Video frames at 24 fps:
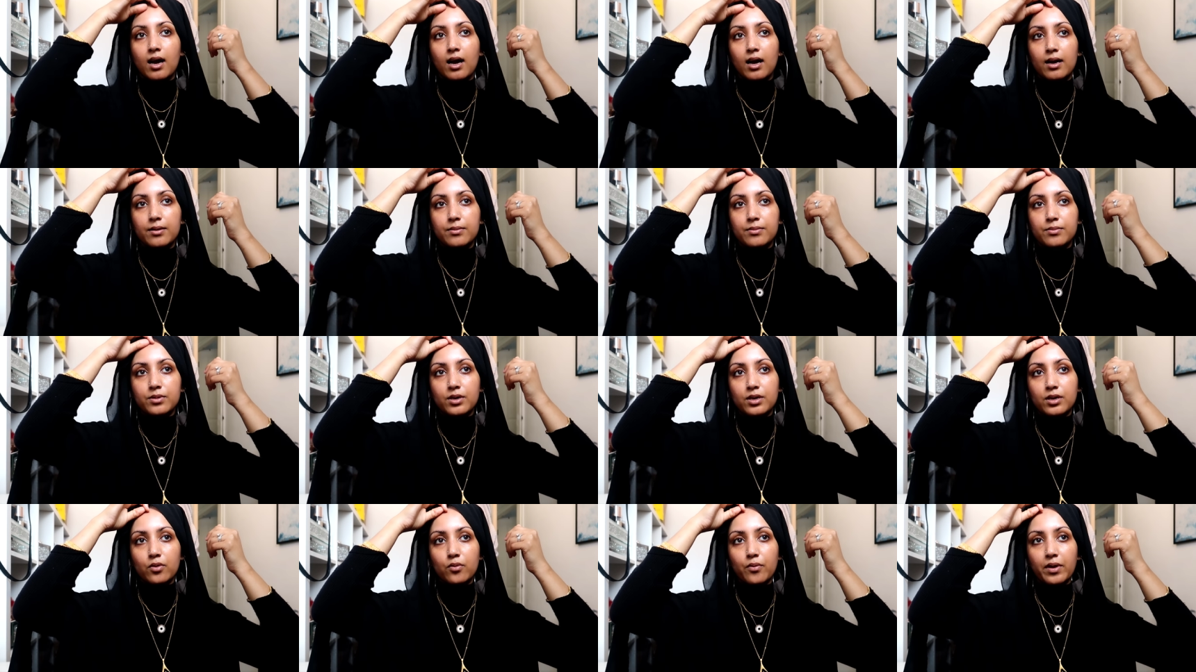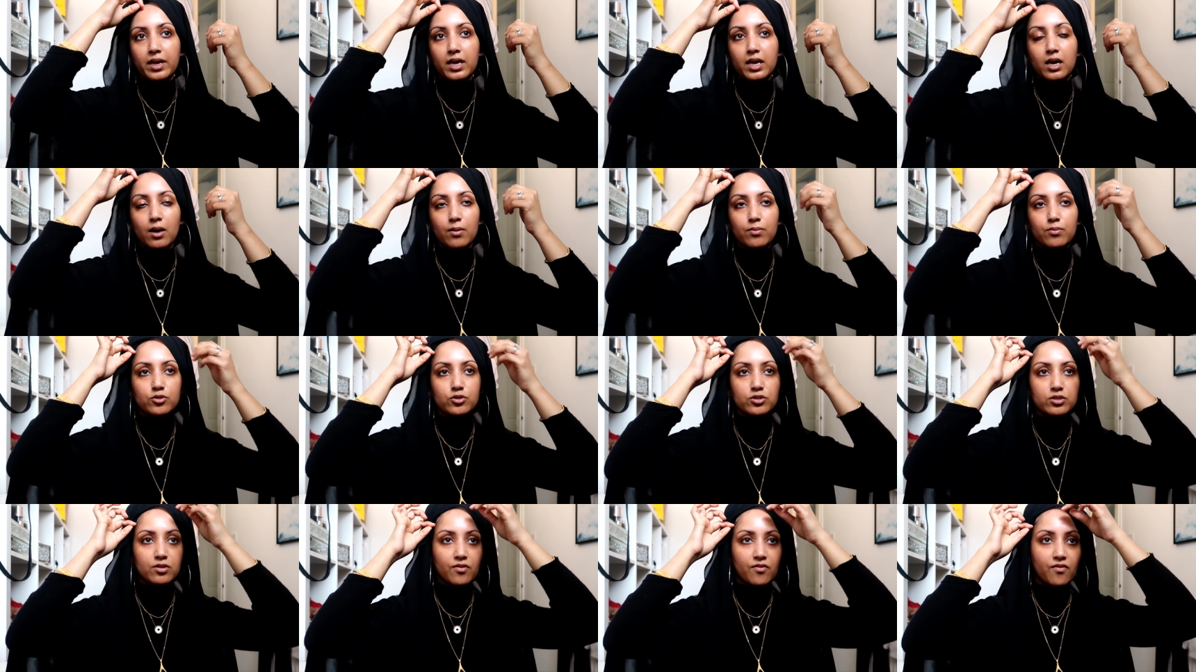I'm gonna wake up
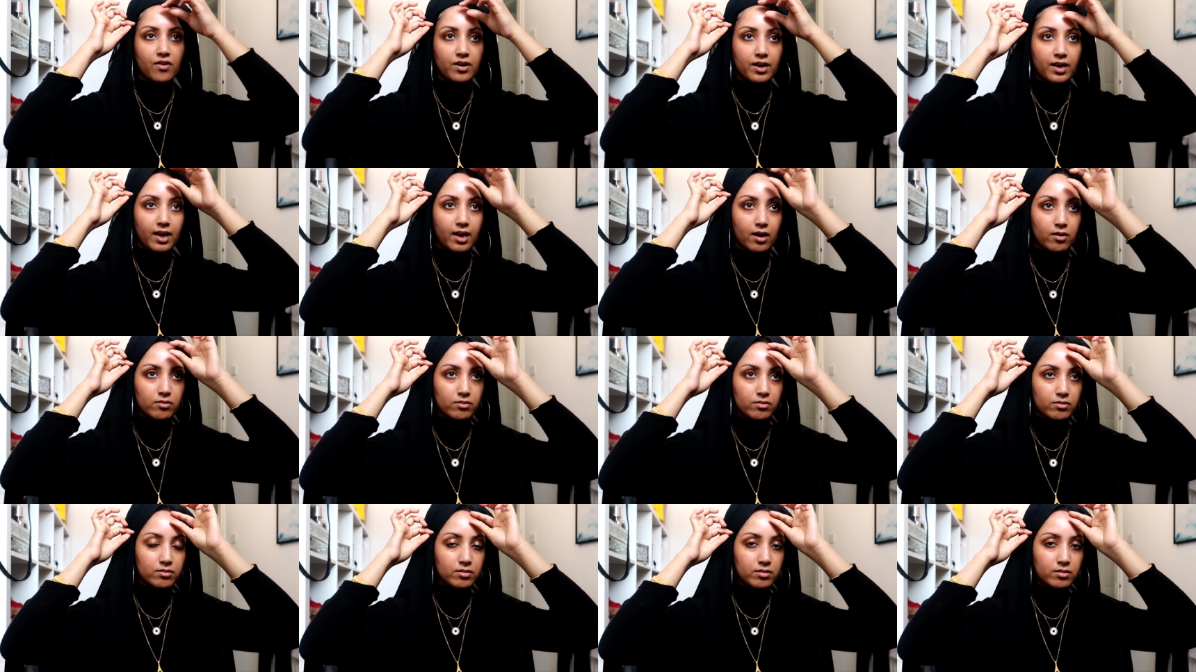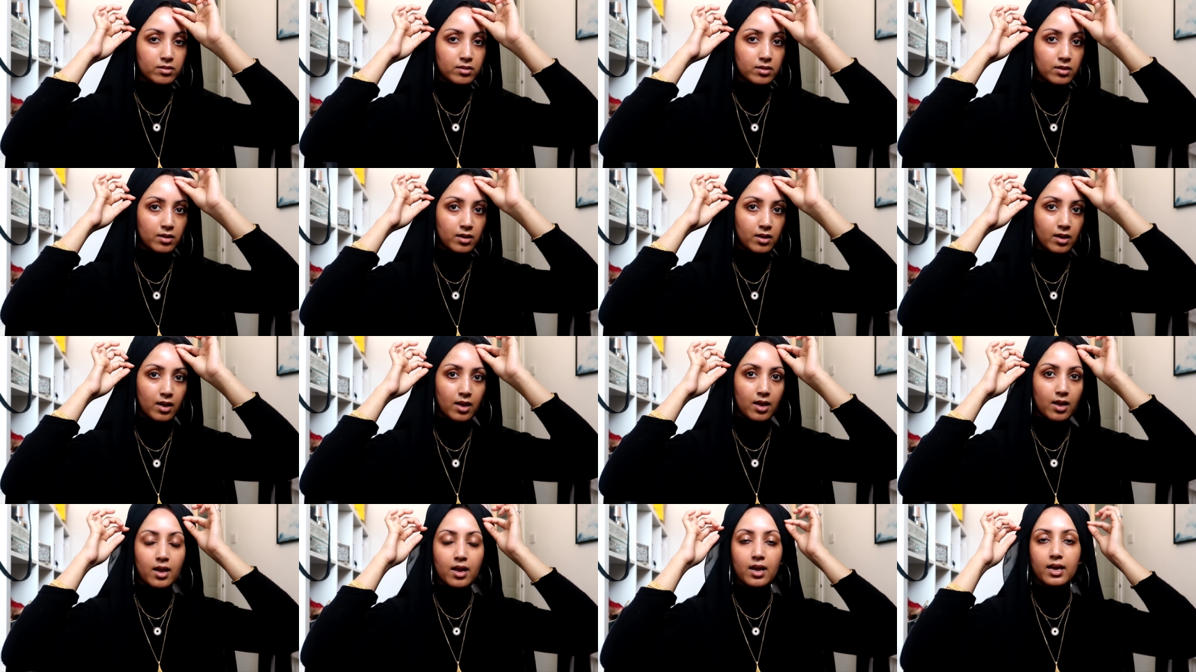Mustafa now
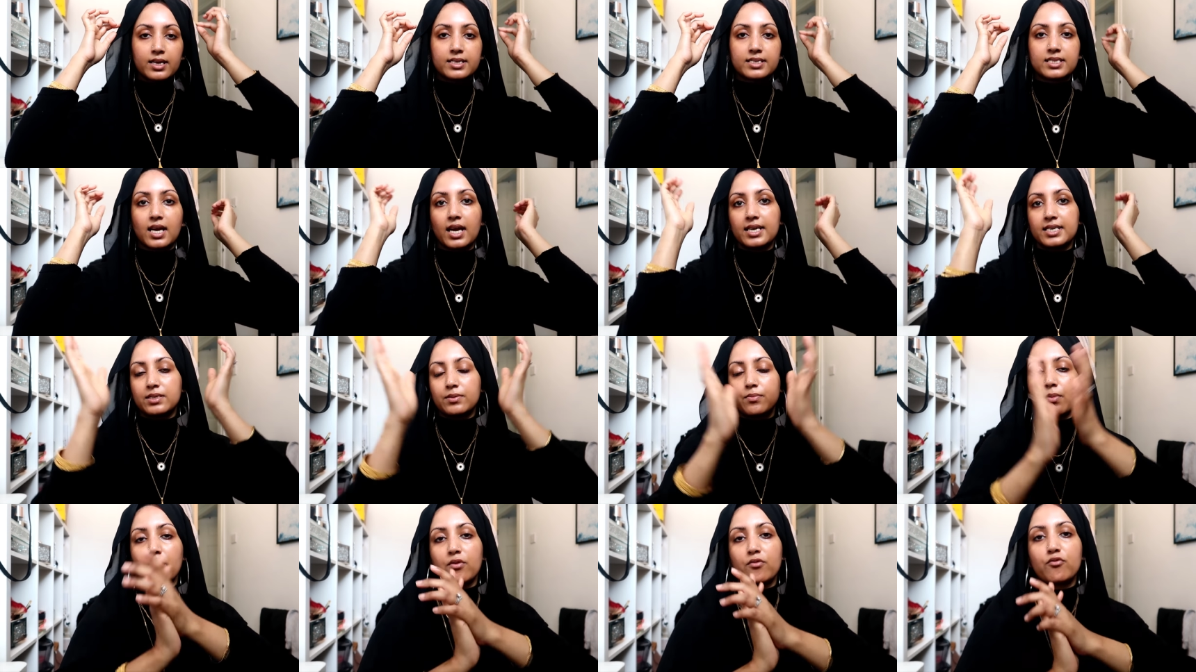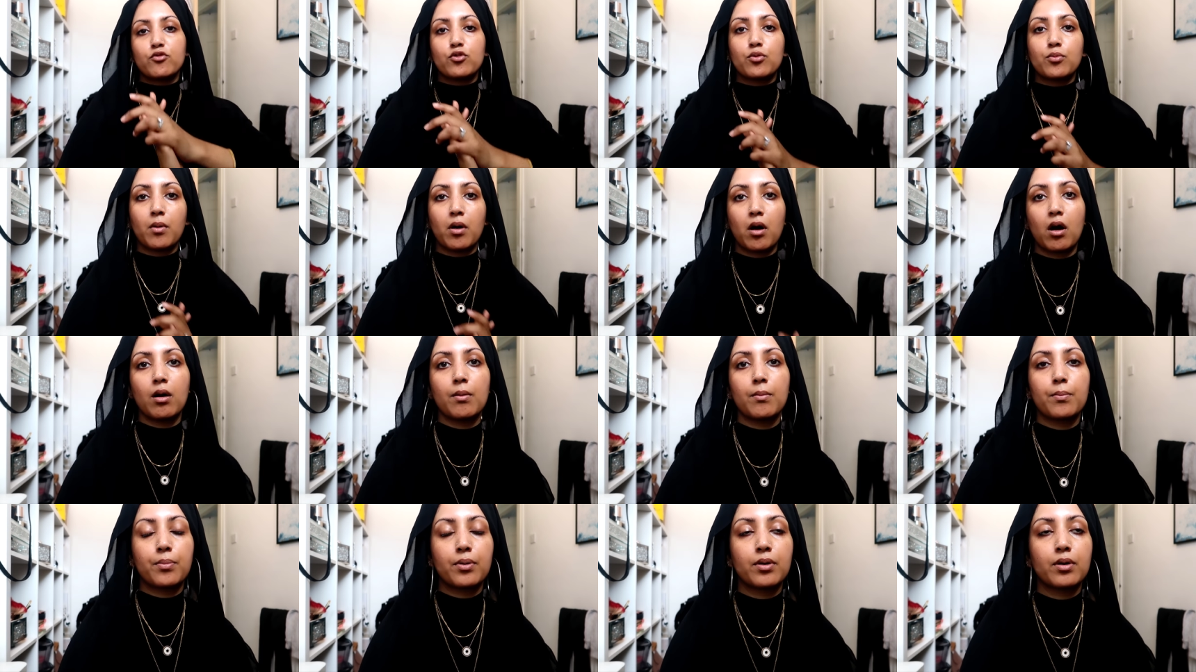tidy my room
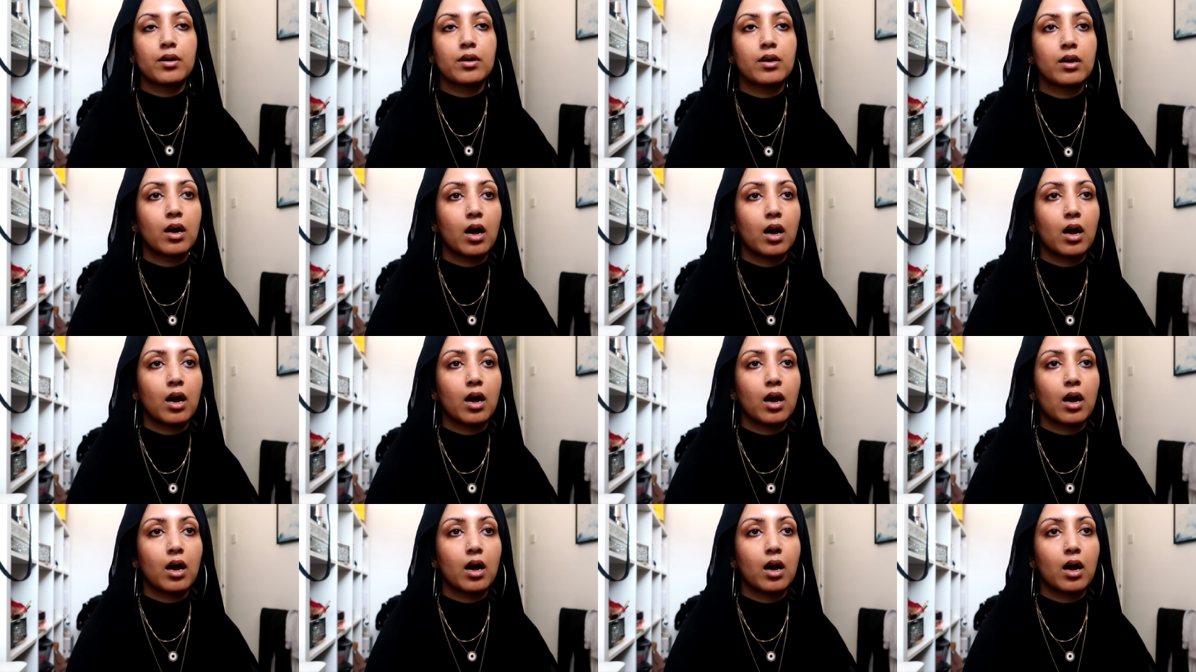up